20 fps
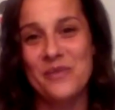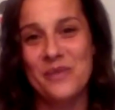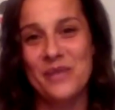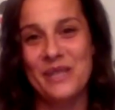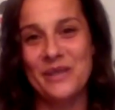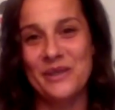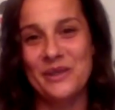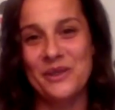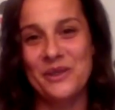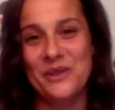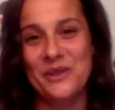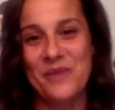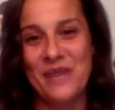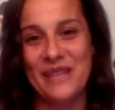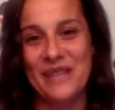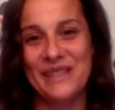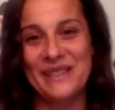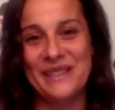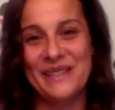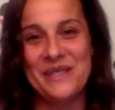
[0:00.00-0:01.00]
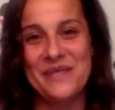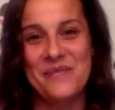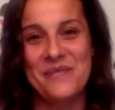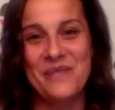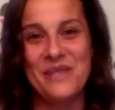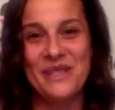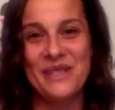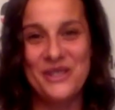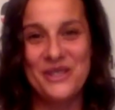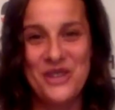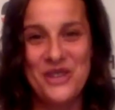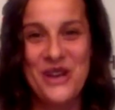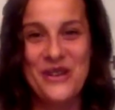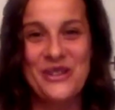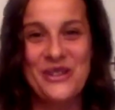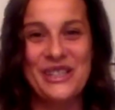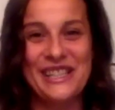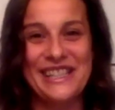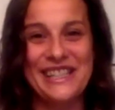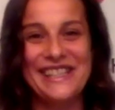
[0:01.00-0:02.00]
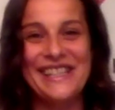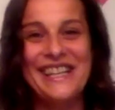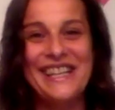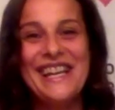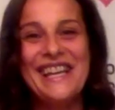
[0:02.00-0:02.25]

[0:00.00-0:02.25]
Heal Humanity to be the charity